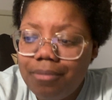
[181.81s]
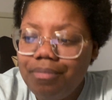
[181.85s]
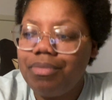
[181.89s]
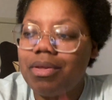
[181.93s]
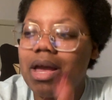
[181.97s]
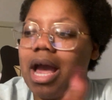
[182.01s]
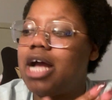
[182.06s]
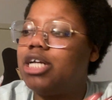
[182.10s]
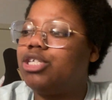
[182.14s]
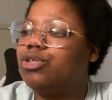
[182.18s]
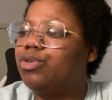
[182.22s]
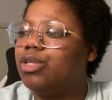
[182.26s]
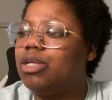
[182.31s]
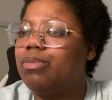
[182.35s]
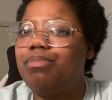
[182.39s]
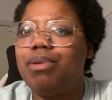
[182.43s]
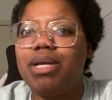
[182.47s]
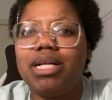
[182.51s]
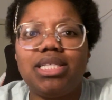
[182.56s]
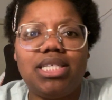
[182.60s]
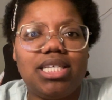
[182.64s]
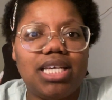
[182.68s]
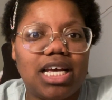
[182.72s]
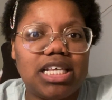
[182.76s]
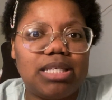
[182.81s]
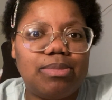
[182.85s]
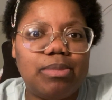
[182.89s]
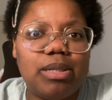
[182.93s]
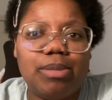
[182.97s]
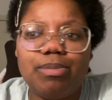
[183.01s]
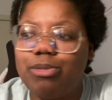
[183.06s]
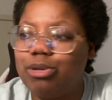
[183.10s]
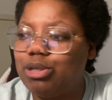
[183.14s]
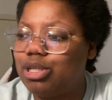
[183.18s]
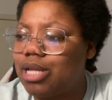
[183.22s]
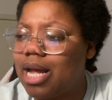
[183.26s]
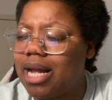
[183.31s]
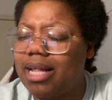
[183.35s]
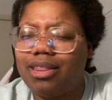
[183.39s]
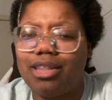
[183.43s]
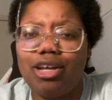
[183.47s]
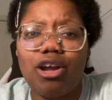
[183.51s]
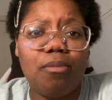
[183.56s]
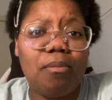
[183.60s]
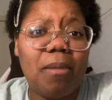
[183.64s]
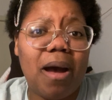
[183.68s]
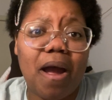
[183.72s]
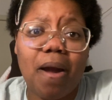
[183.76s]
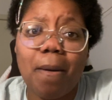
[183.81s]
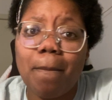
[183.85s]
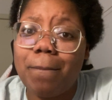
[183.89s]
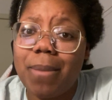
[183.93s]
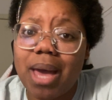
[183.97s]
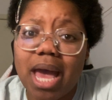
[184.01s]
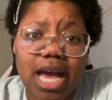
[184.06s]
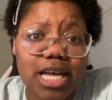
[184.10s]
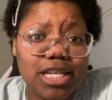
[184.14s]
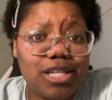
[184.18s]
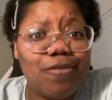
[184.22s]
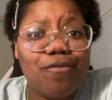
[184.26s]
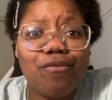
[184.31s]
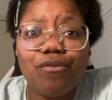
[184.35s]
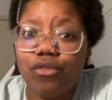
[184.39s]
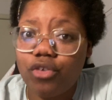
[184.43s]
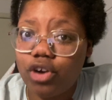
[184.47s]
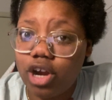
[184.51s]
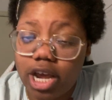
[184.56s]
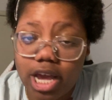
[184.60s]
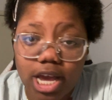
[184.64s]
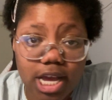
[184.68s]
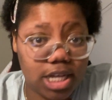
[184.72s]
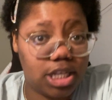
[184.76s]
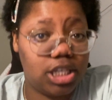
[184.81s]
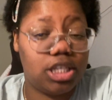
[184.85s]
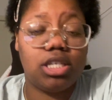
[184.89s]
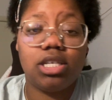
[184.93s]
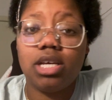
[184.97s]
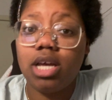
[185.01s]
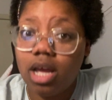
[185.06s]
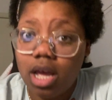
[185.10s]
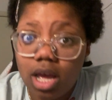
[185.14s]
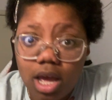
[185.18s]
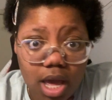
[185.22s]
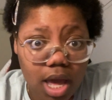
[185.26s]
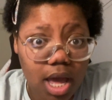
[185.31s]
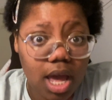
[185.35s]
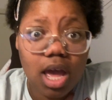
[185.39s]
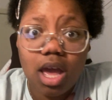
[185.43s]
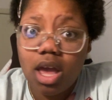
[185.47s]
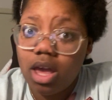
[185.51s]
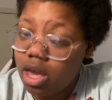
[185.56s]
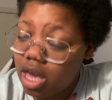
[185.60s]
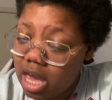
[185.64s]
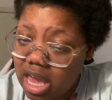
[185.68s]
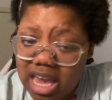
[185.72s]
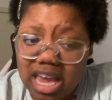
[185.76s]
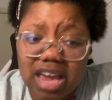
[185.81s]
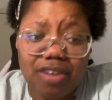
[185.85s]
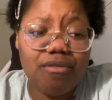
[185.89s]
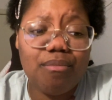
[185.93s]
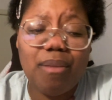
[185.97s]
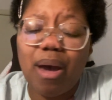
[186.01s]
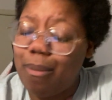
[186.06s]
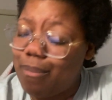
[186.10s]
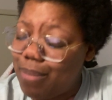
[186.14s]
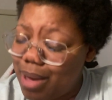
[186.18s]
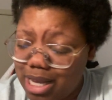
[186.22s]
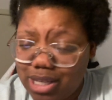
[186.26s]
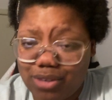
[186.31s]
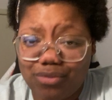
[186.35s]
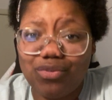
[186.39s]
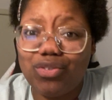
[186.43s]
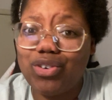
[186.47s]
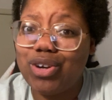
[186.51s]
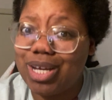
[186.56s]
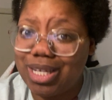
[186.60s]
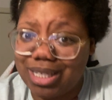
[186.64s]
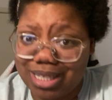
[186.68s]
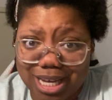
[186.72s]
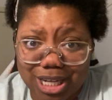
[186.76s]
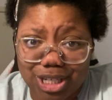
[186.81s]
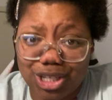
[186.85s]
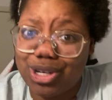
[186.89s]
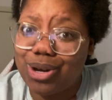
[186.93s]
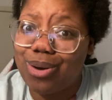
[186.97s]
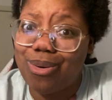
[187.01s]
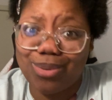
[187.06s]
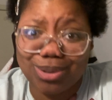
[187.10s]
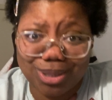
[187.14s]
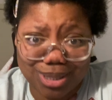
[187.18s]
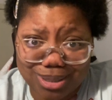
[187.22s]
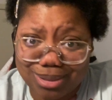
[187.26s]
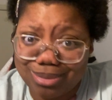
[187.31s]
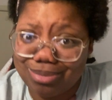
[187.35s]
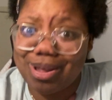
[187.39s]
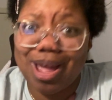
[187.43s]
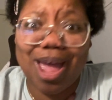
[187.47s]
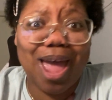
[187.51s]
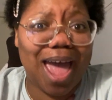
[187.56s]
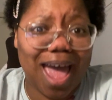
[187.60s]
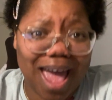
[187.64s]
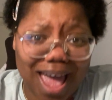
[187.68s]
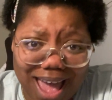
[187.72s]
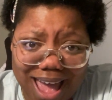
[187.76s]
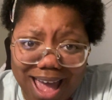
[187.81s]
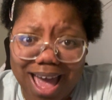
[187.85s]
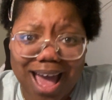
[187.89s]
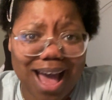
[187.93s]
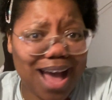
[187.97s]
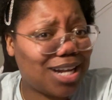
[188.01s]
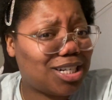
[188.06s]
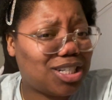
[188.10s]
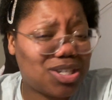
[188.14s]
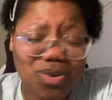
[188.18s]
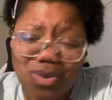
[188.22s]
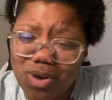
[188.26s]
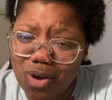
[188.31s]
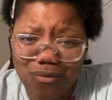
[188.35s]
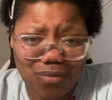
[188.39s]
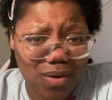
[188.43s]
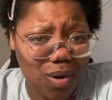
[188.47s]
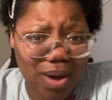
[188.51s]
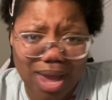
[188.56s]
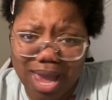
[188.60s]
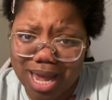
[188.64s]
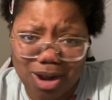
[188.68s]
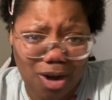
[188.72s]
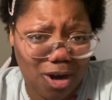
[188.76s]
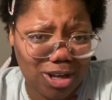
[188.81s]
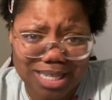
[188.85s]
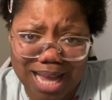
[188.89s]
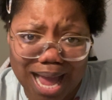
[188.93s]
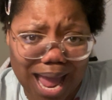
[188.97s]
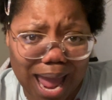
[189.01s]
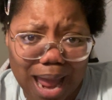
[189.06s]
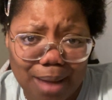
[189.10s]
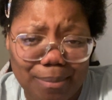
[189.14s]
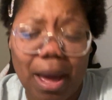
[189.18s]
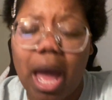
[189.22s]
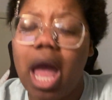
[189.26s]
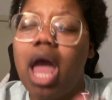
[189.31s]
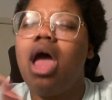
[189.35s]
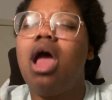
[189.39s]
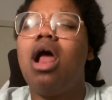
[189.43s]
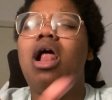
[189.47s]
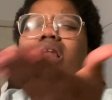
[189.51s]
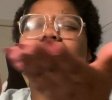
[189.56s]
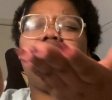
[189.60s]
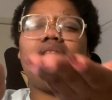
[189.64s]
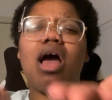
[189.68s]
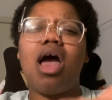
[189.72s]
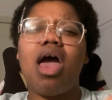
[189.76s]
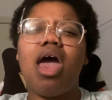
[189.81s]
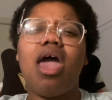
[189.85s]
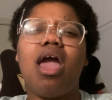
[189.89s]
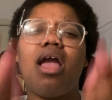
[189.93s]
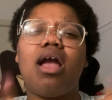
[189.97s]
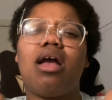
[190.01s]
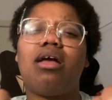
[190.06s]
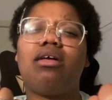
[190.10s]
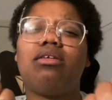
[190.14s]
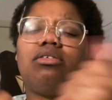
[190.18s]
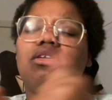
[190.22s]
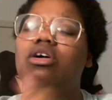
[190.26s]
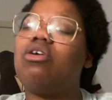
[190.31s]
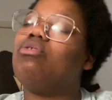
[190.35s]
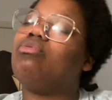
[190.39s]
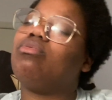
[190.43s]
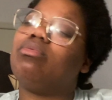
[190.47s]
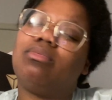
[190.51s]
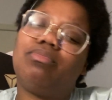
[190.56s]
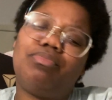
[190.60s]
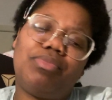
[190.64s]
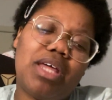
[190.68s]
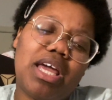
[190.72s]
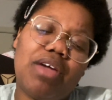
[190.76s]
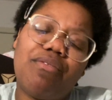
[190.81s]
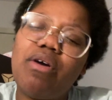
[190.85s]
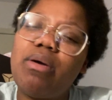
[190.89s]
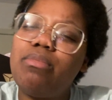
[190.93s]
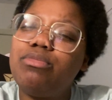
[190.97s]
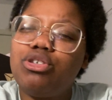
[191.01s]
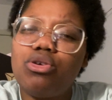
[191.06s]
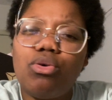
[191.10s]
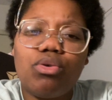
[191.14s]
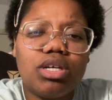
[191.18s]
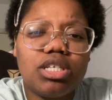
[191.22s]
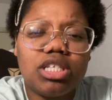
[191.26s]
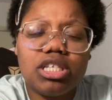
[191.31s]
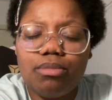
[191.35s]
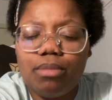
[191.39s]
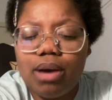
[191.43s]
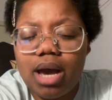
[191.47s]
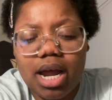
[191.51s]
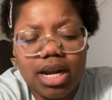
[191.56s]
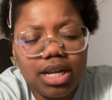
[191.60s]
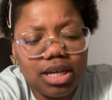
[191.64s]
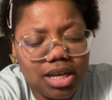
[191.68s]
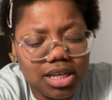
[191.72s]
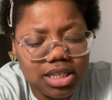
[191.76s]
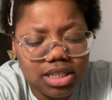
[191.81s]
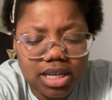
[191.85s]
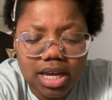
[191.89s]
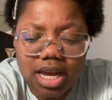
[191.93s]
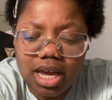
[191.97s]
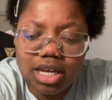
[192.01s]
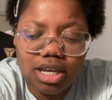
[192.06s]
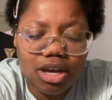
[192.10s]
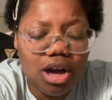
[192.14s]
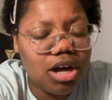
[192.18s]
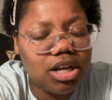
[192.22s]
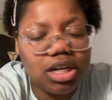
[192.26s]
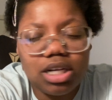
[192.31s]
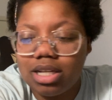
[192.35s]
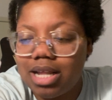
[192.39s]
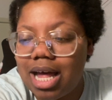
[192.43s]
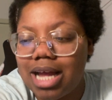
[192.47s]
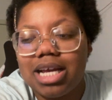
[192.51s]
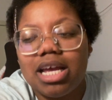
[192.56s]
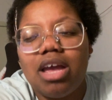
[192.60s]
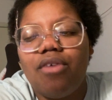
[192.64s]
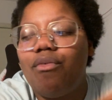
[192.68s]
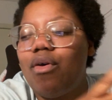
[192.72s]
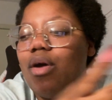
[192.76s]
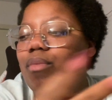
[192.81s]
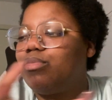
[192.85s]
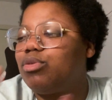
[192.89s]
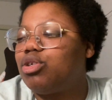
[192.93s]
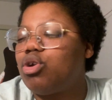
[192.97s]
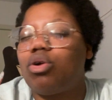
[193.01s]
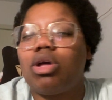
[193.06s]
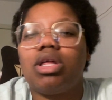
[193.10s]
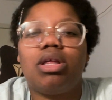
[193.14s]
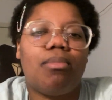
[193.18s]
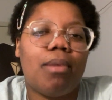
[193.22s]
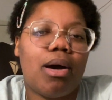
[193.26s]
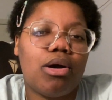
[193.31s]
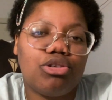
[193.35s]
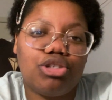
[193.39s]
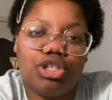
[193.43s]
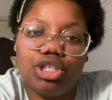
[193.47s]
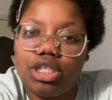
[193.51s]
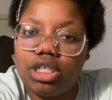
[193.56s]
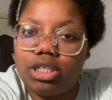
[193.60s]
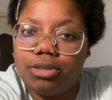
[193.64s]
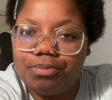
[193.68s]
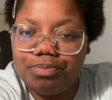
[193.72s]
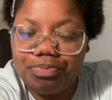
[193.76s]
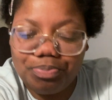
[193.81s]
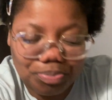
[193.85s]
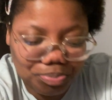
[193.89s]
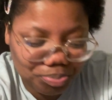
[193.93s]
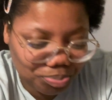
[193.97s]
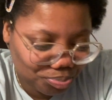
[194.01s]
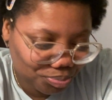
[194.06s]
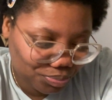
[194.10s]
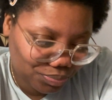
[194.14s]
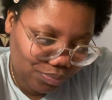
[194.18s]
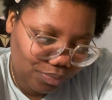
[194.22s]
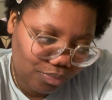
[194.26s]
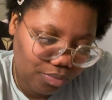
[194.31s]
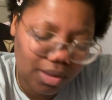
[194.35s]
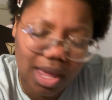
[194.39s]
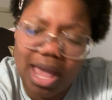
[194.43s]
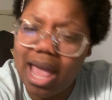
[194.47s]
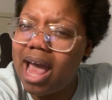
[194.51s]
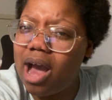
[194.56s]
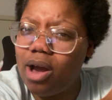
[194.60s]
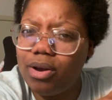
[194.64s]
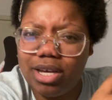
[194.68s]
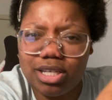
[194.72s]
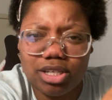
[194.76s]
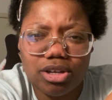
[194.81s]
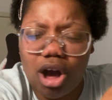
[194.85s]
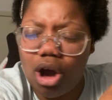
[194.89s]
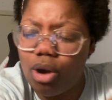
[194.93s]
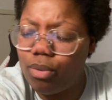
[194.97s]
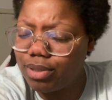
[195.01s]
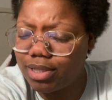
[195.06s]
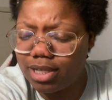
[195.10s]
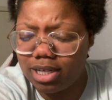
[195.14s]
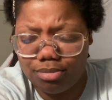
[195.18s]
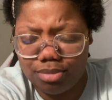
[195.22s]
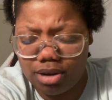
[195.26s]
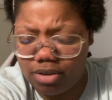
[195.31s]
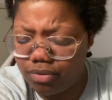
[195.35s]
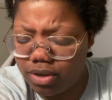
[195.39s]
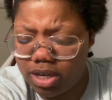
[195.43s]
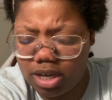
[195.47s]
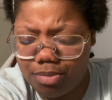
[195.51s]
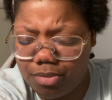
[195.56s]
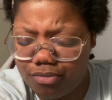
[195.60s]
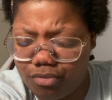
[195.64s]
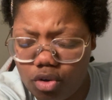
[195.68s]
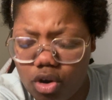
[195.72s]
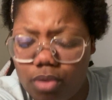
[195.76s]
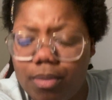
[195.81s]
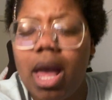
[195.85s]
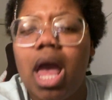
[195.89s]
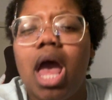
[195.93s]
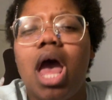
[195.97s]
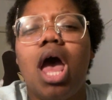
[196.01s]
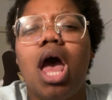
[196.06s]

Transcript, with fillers: I treat BTS members like they're my best friends. And even my best friend get joked. I joke her forehead all the time. Like, don't, if I'm joking somebody and saying y'all, like if I'm joking about Jin, how he's always out of breath when he performs.